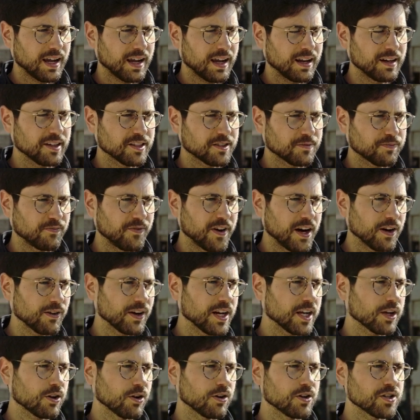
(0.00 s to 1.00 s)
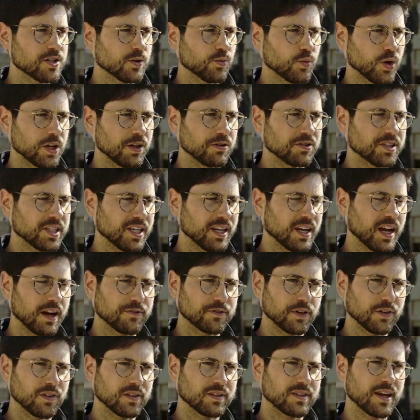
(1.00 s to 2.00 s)
it's very encouraging what you're seeing
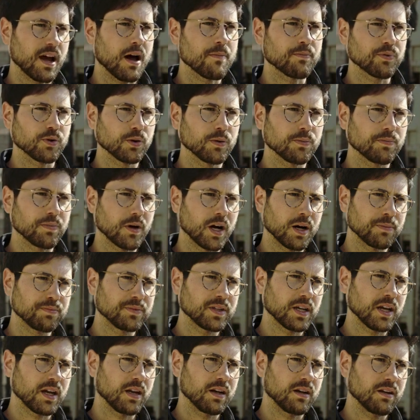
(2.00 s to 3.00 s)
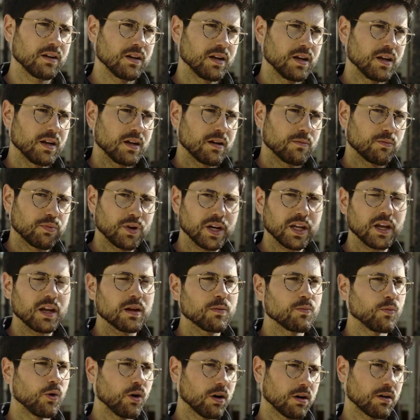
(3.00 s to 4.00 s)
after the Taproot update,
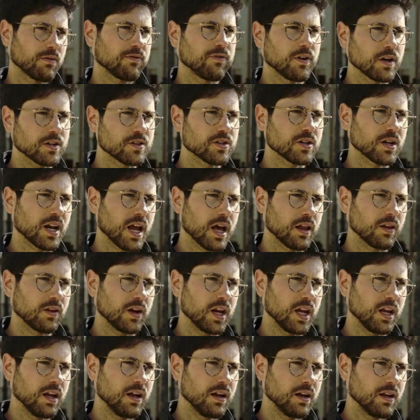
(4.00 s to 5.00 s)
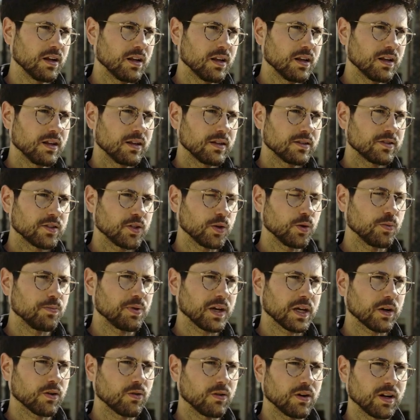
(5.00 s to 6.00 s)
bringing more functionality to
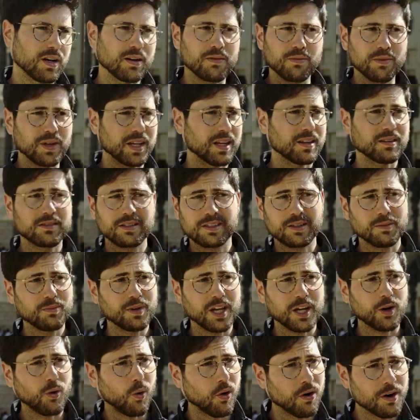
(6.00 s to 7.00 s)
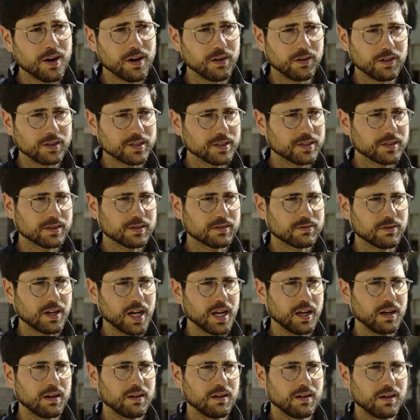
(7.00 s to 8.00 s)
Bitcoin. And some ordinals,
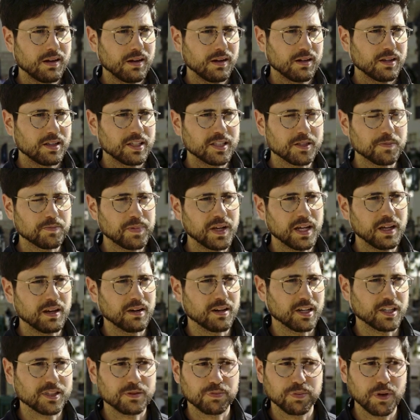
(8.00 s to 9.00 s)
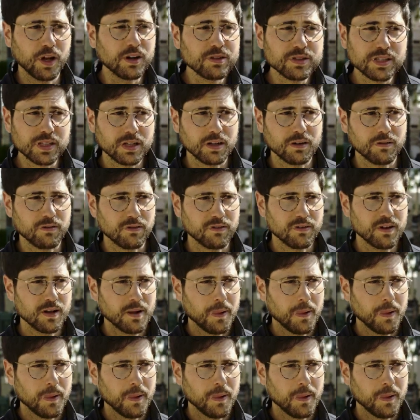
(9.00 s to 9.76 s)
right, has been explosive